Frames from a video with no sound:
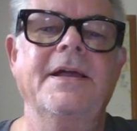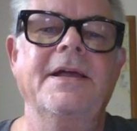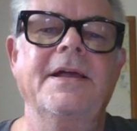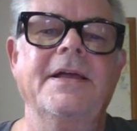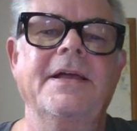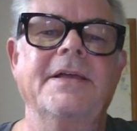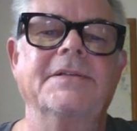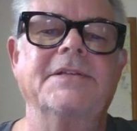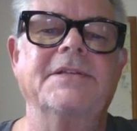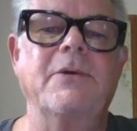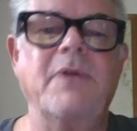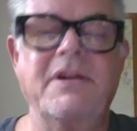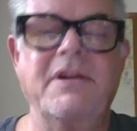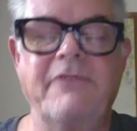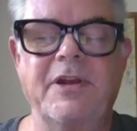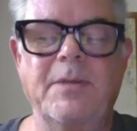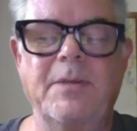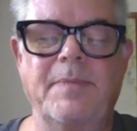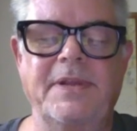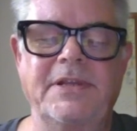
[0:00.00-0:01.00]
So
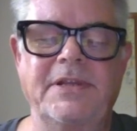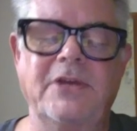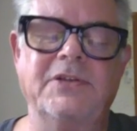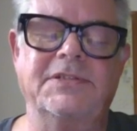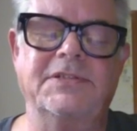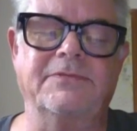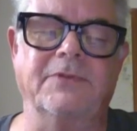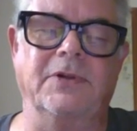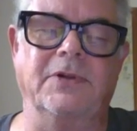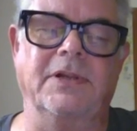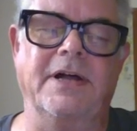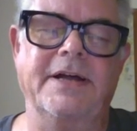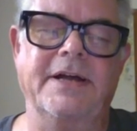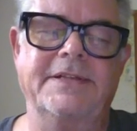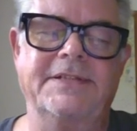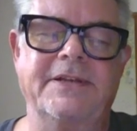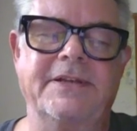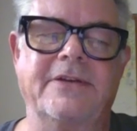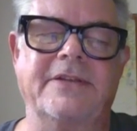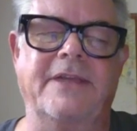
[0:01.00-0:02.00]
incredibly useful. I
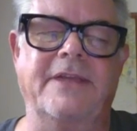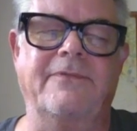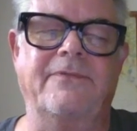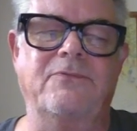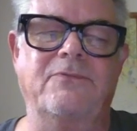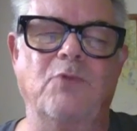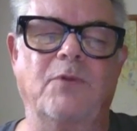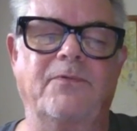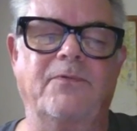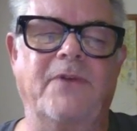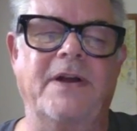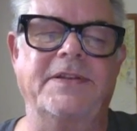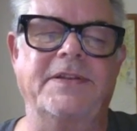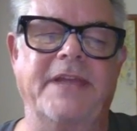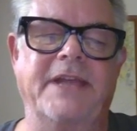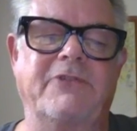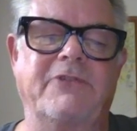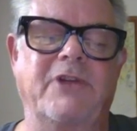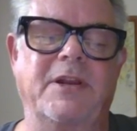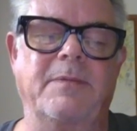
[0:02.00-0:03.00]
certainly would find it
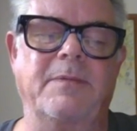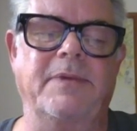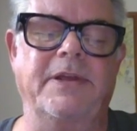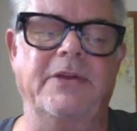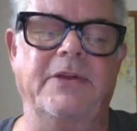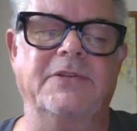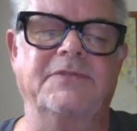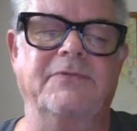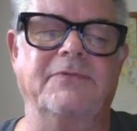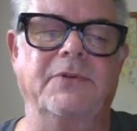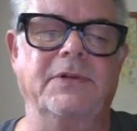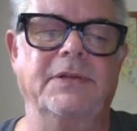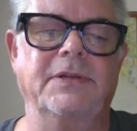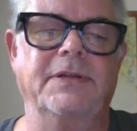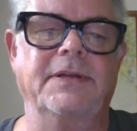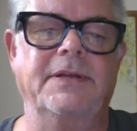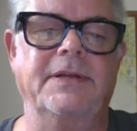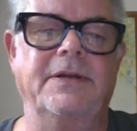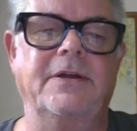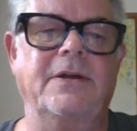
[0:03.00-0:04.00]
incredibly useful.
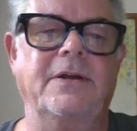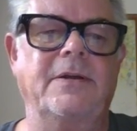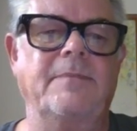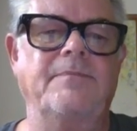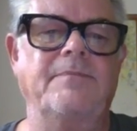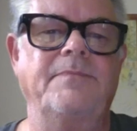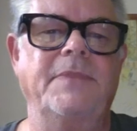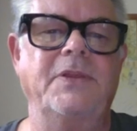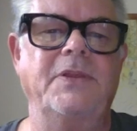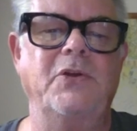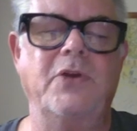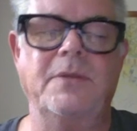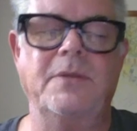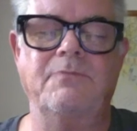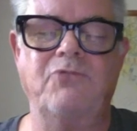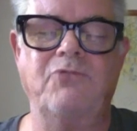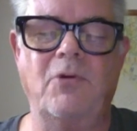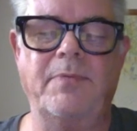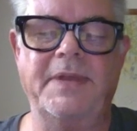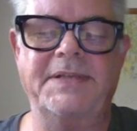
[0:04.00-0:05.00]
You
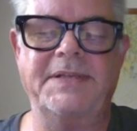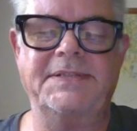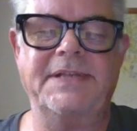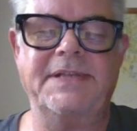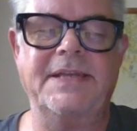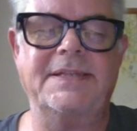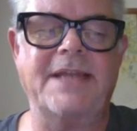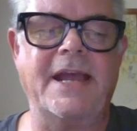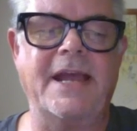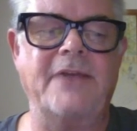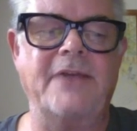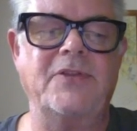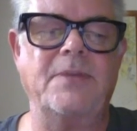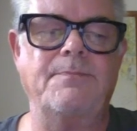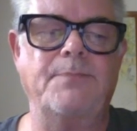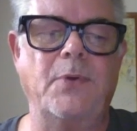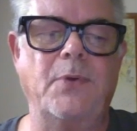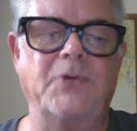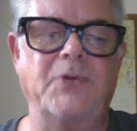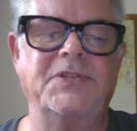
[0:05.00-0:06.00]
can probably see down the
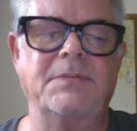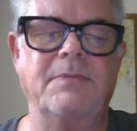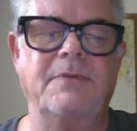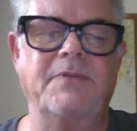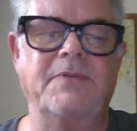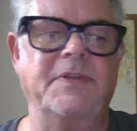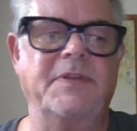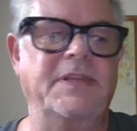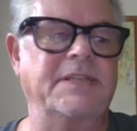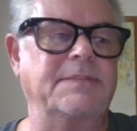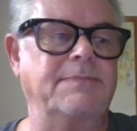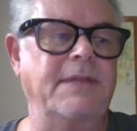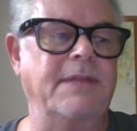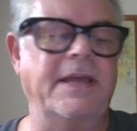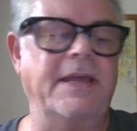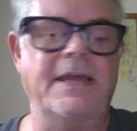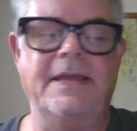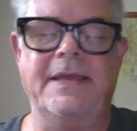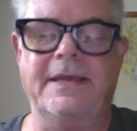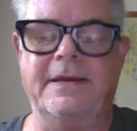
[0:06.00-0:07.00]
bottom of the
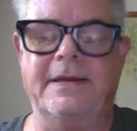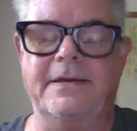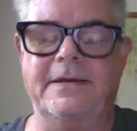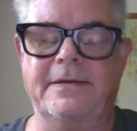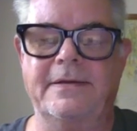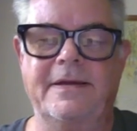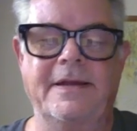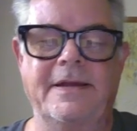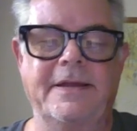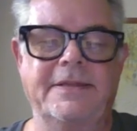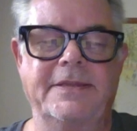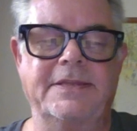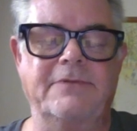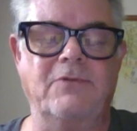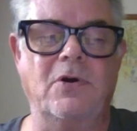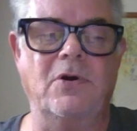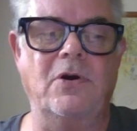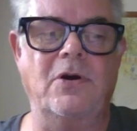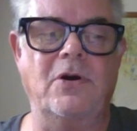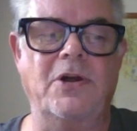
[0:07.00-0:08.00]
display here,
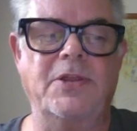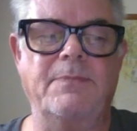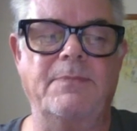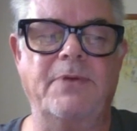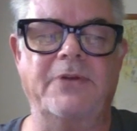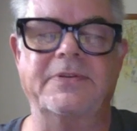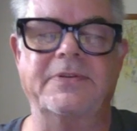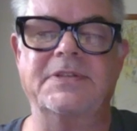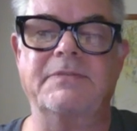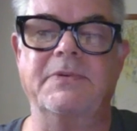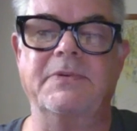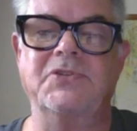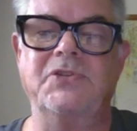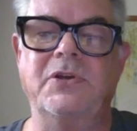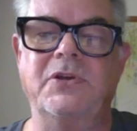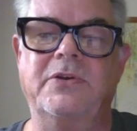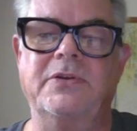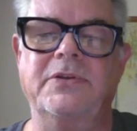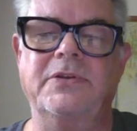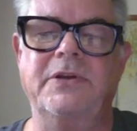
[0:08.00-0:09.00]
there are other buttons which
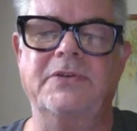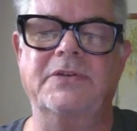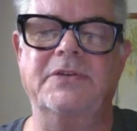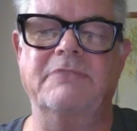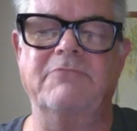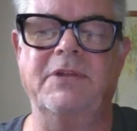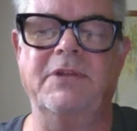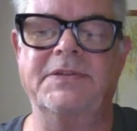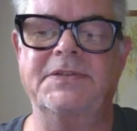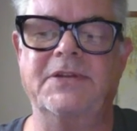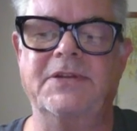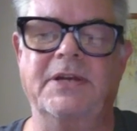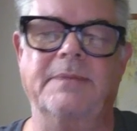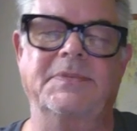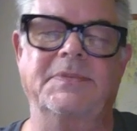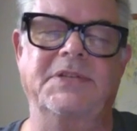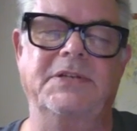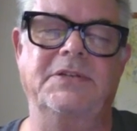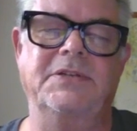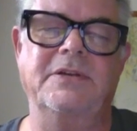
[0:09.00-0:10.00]
you can use at
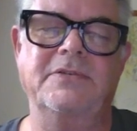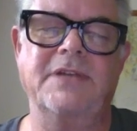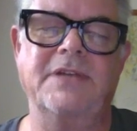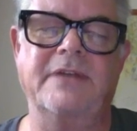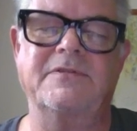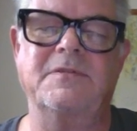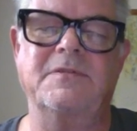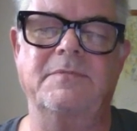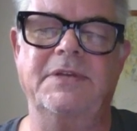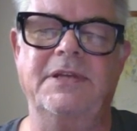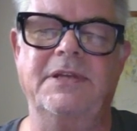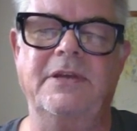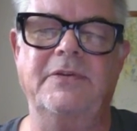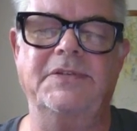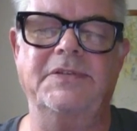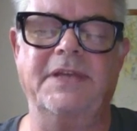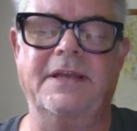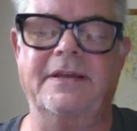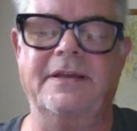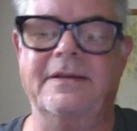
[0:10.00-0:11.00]
runtime, so you don't have to be
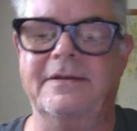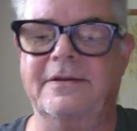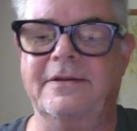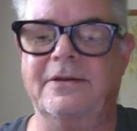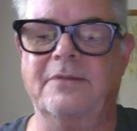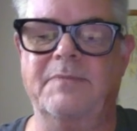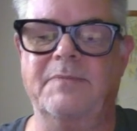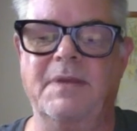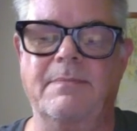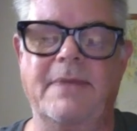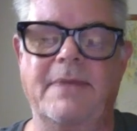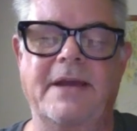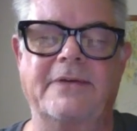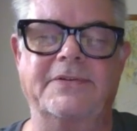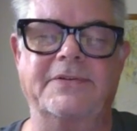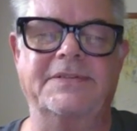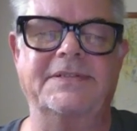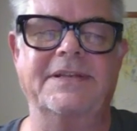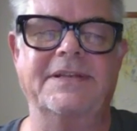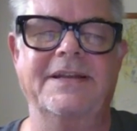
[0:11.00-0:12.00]
using your
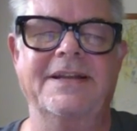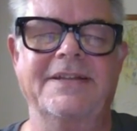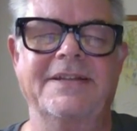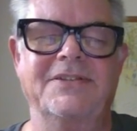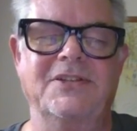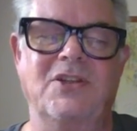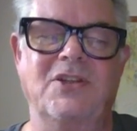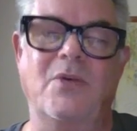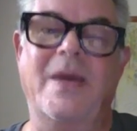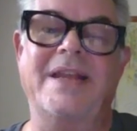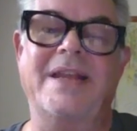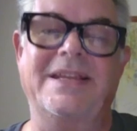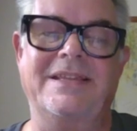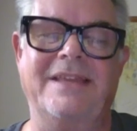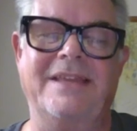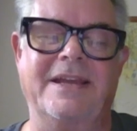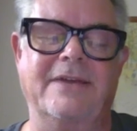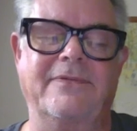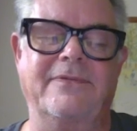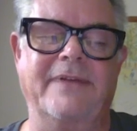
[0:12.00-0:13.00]
mouse to do
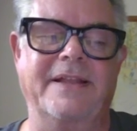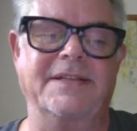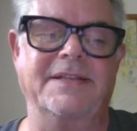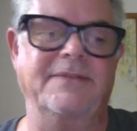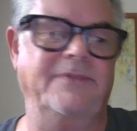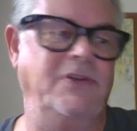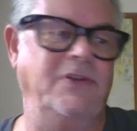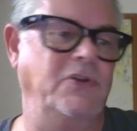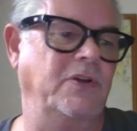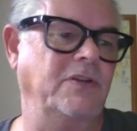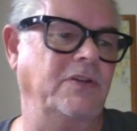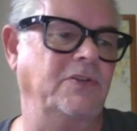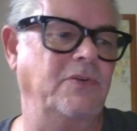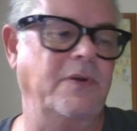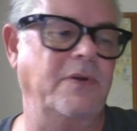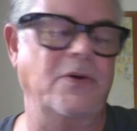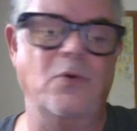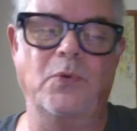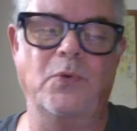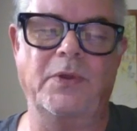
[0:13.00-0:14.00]
anything effectively. You can do
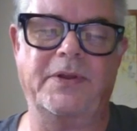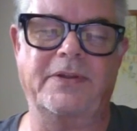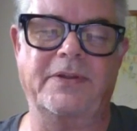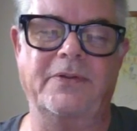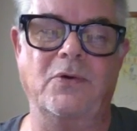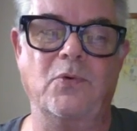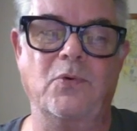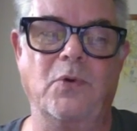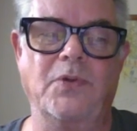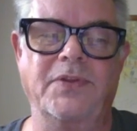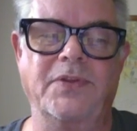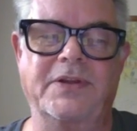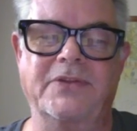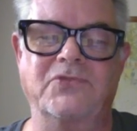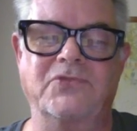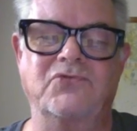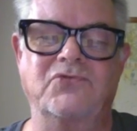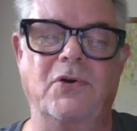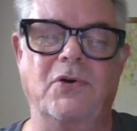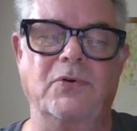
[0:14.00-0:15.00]
it all on the
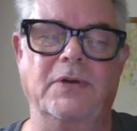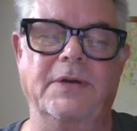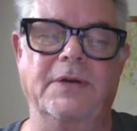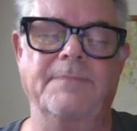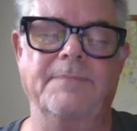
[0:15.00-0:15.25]
controller.